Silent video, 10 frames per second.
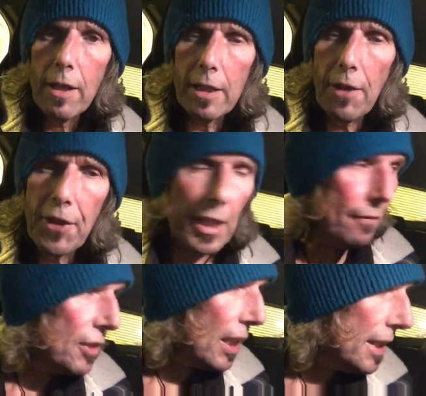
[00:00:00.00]
And I think
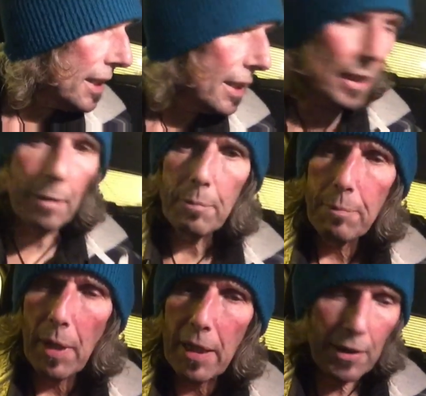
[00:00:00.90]
I've deleted it,
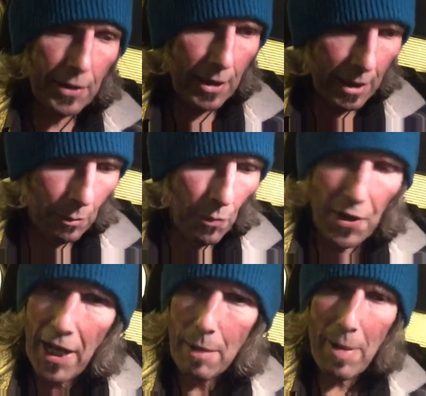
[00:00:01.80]
but it's still
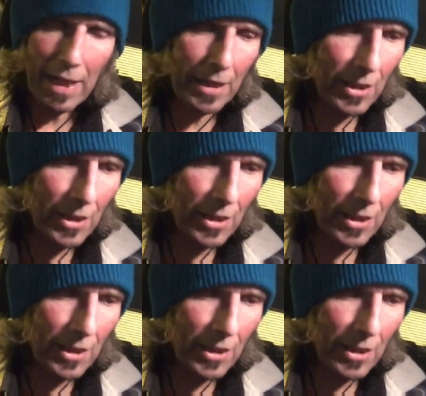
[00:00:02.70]
there, man.